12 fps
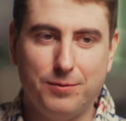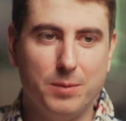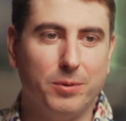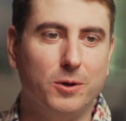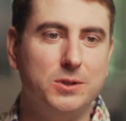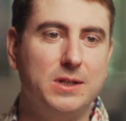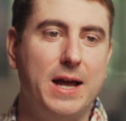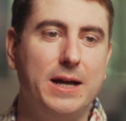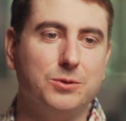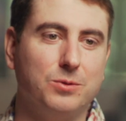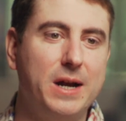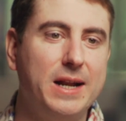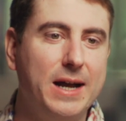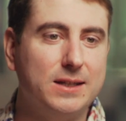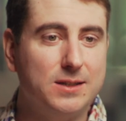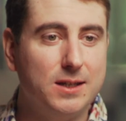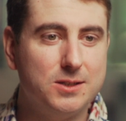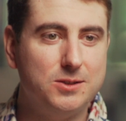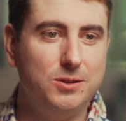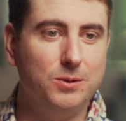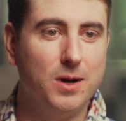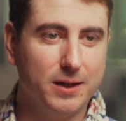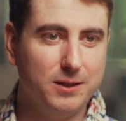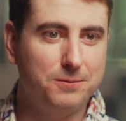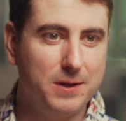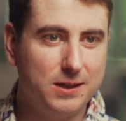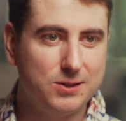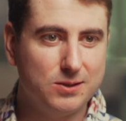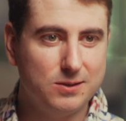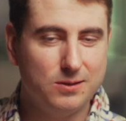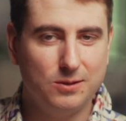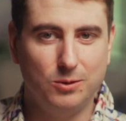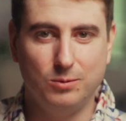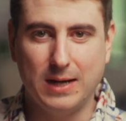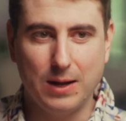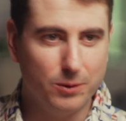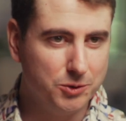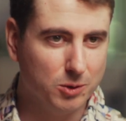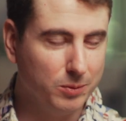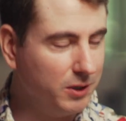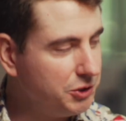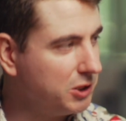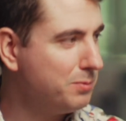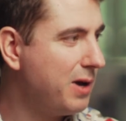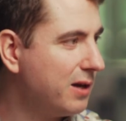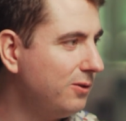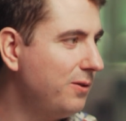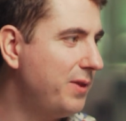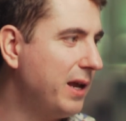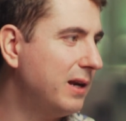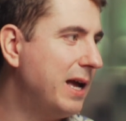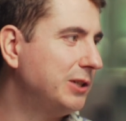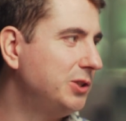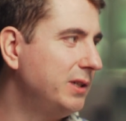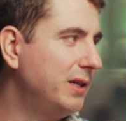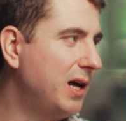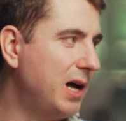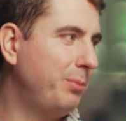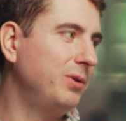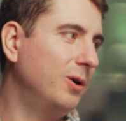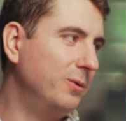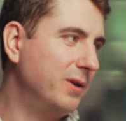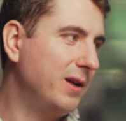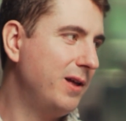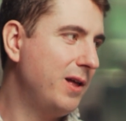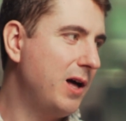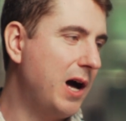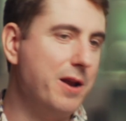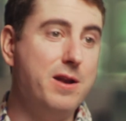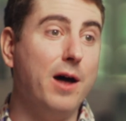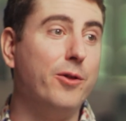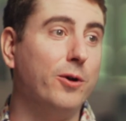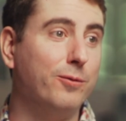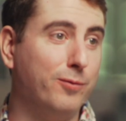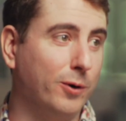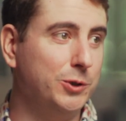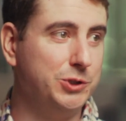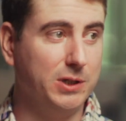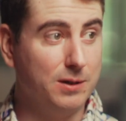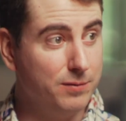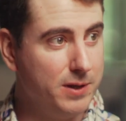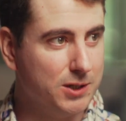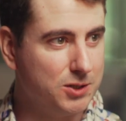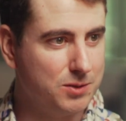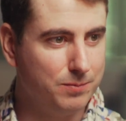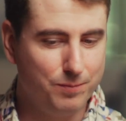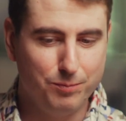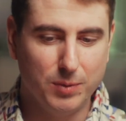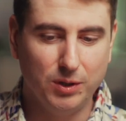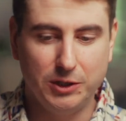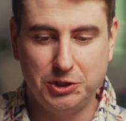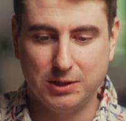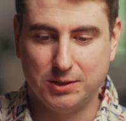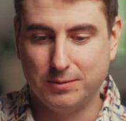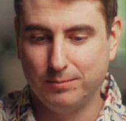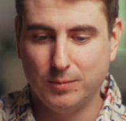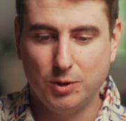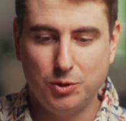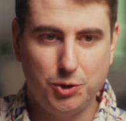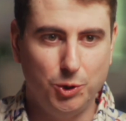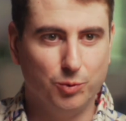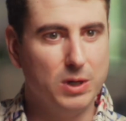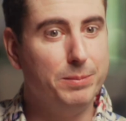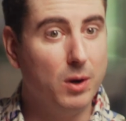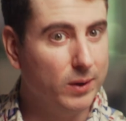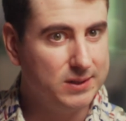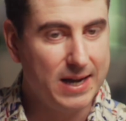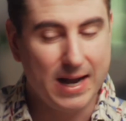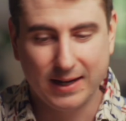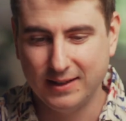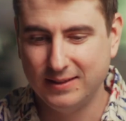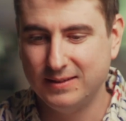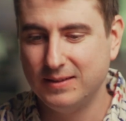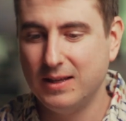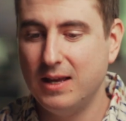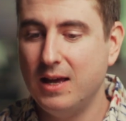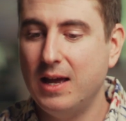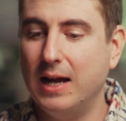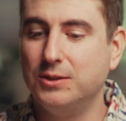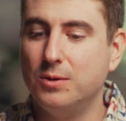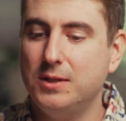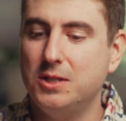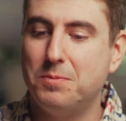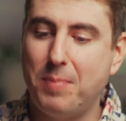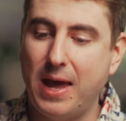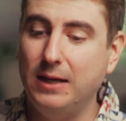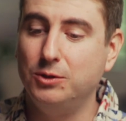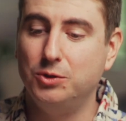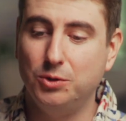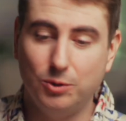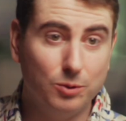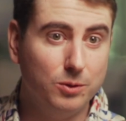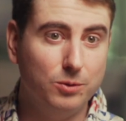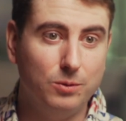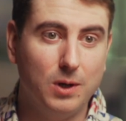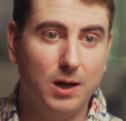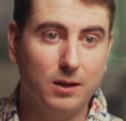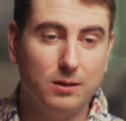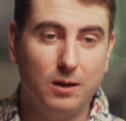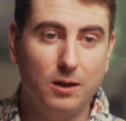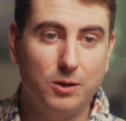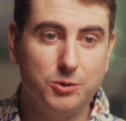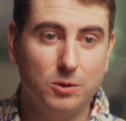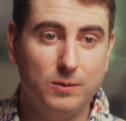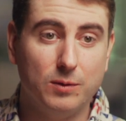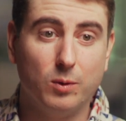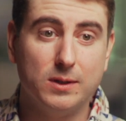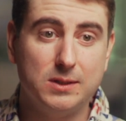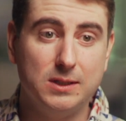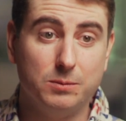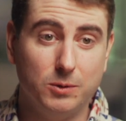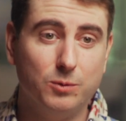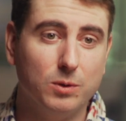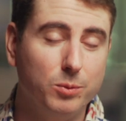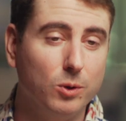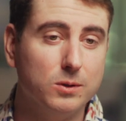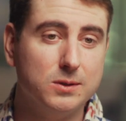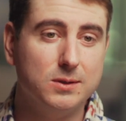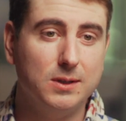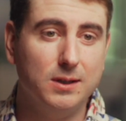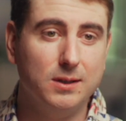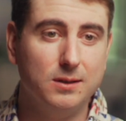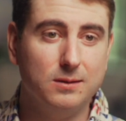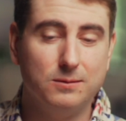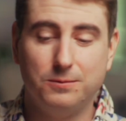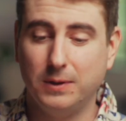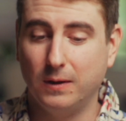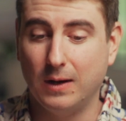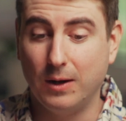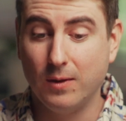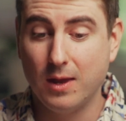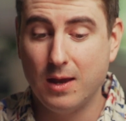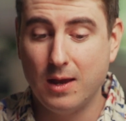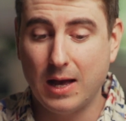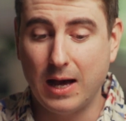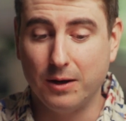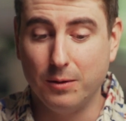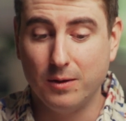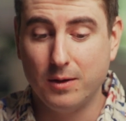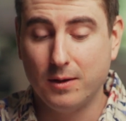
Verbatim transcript: the person has write access to Hugging Face, who downloads your malicious model, they mm. can hmm. actually upload another version of this malicious two repo attack. Okay. And so this is Peng Zhu, who uh, also, if you want to see some good reports and figure out how to